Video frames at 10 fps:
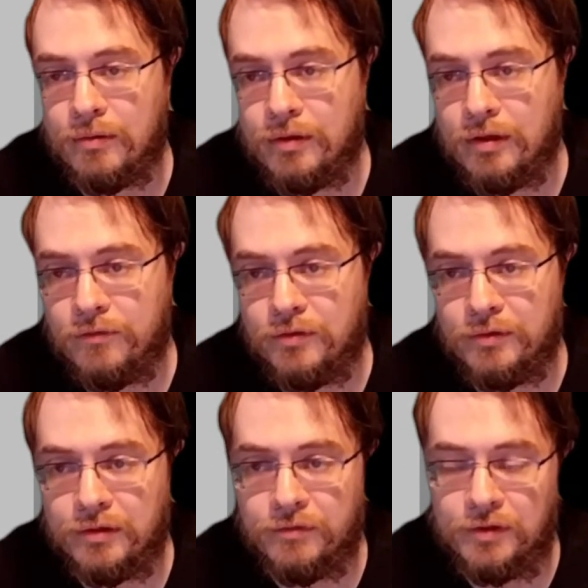if you
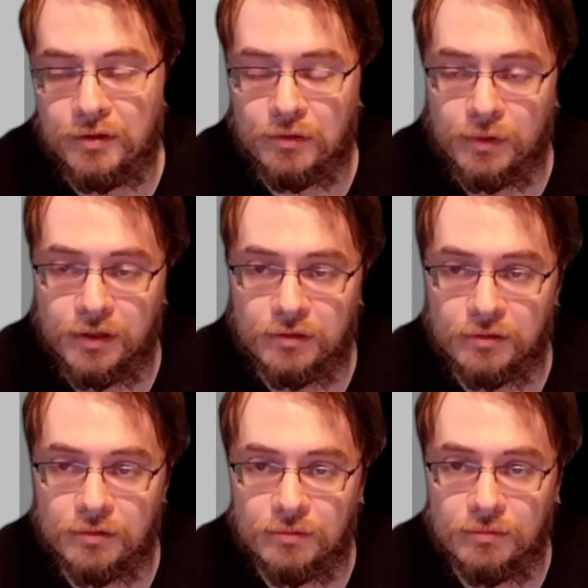live in the equator,
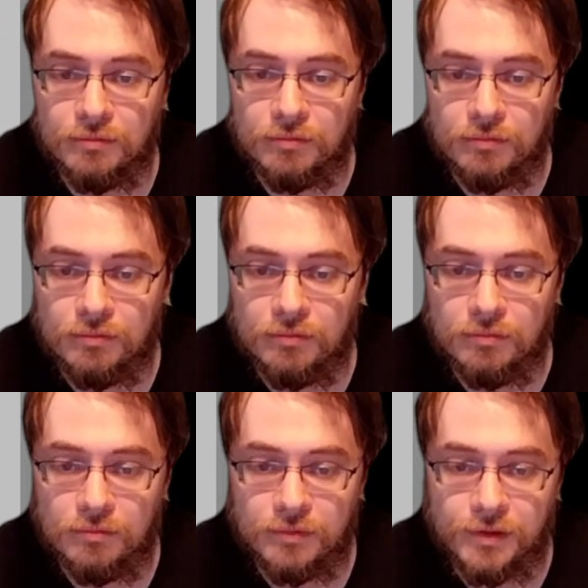
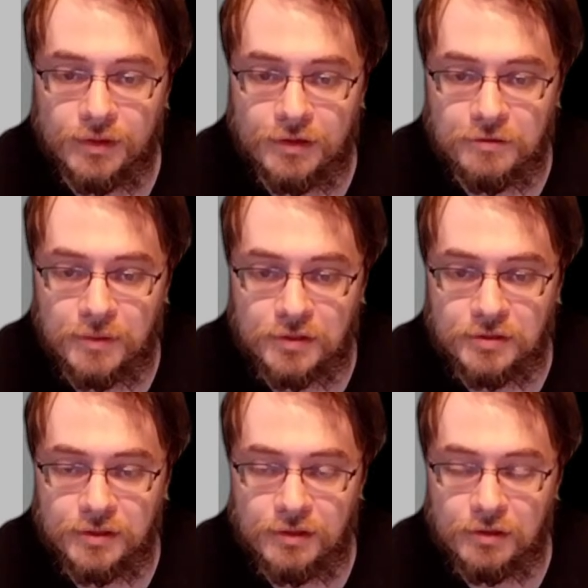especially
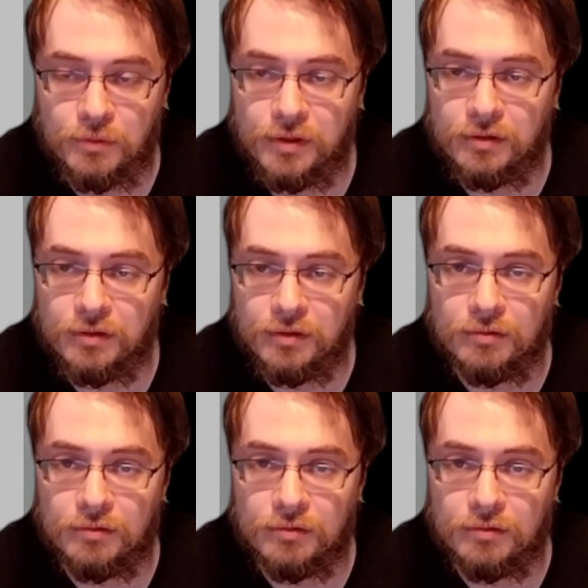the equator,